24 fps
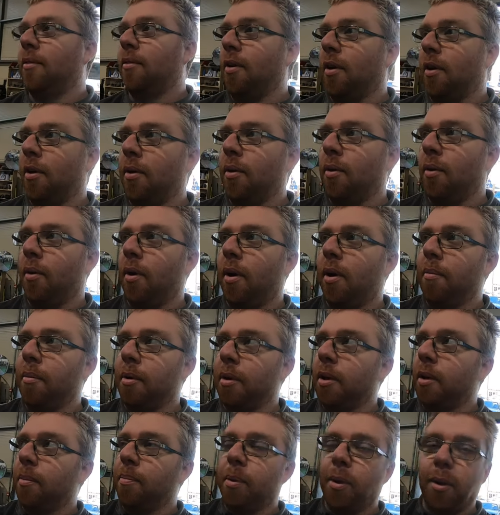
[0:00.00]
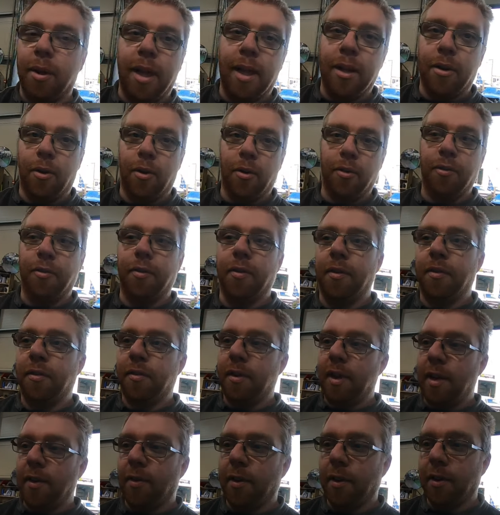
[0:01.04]
So I'm gonna pull that off,
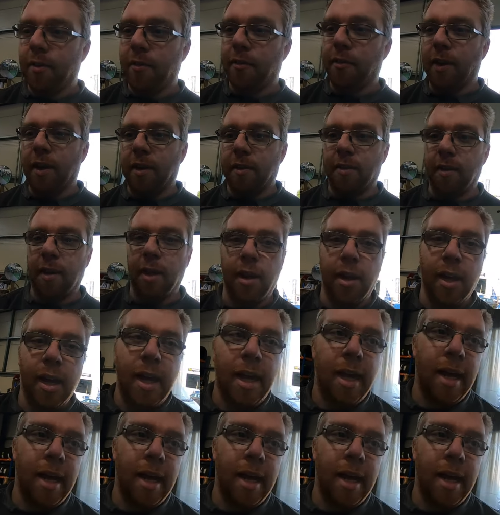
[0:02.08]
see if I can fix it.